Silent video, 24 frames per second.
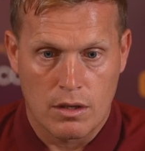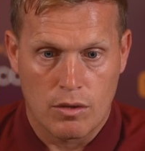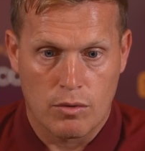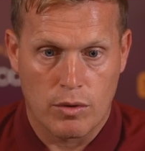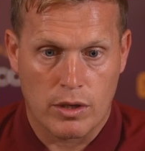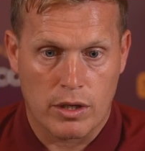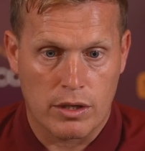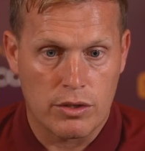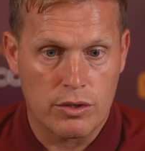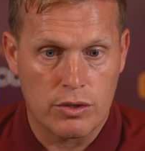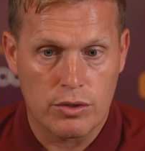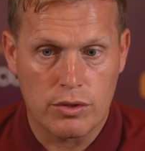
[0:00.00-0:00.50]

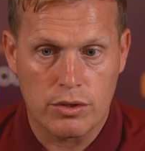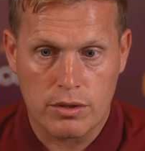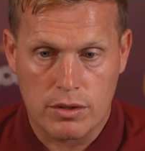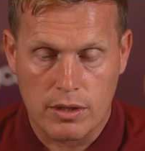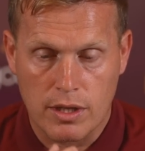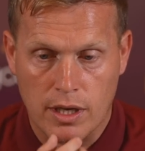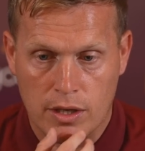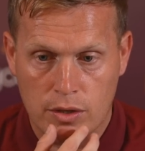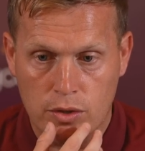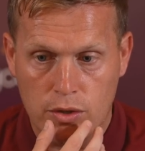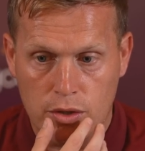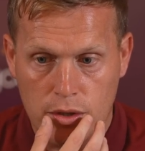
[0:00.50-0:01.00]
Well, I
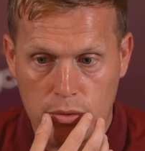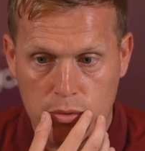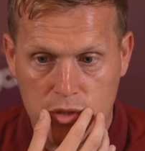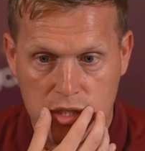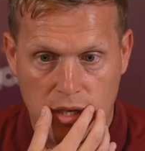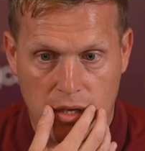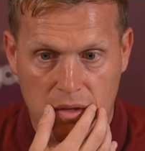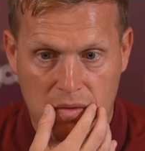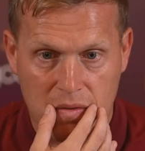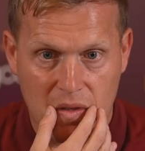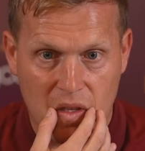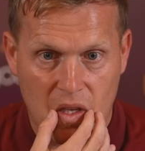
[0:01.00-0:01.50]
knew there was
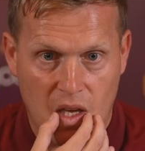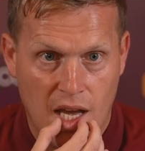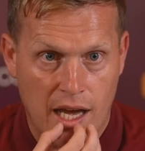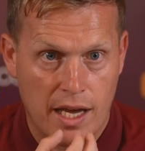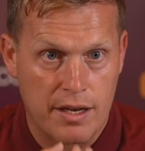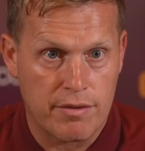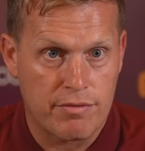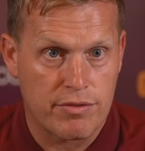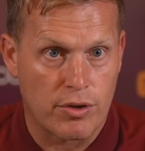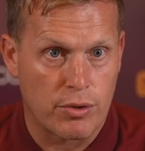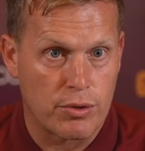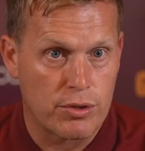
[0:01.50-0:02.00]
a
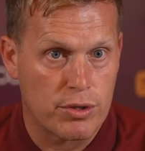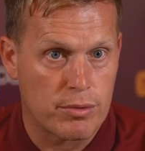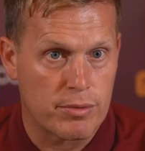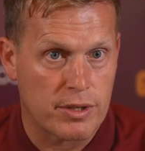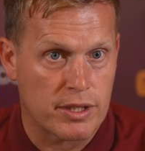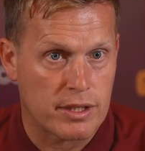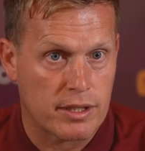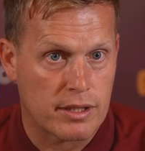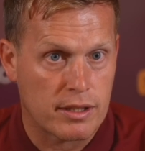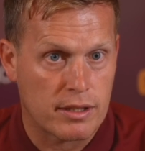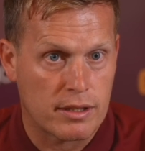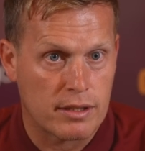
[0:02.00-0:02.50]
high volume
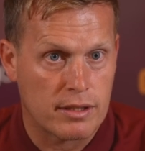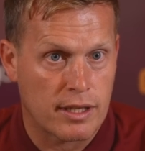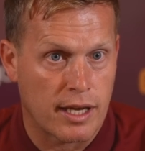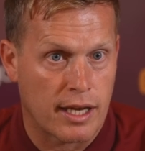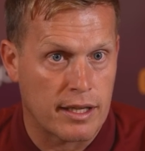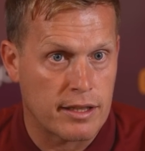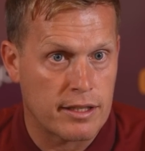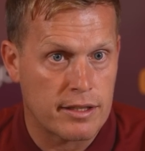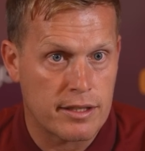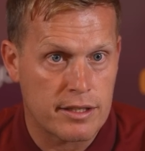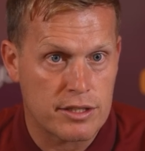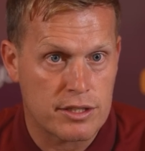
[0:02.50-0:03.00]
of
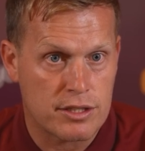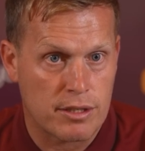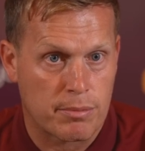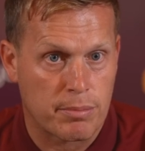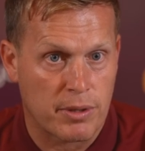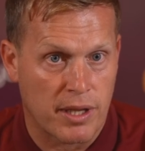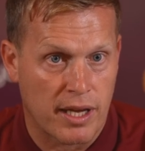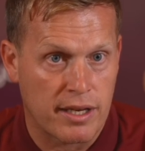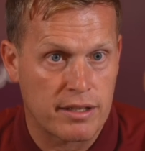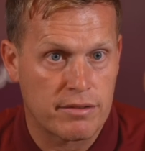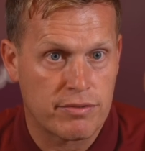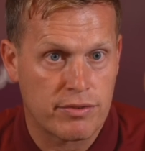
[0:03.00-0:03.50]
candidates
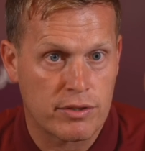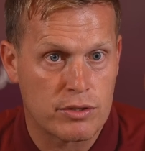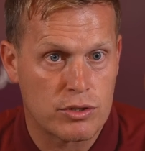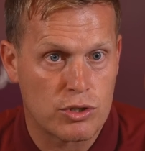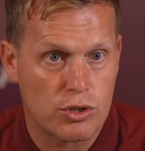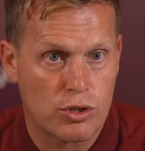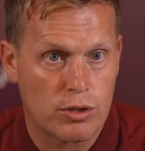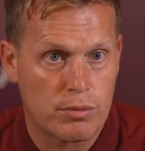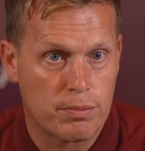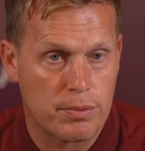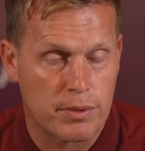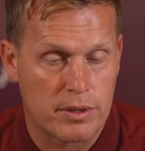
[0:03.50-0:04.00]
applied for the
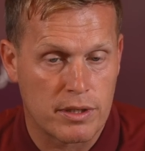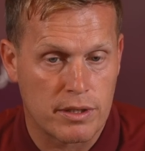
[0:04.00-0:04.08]
job,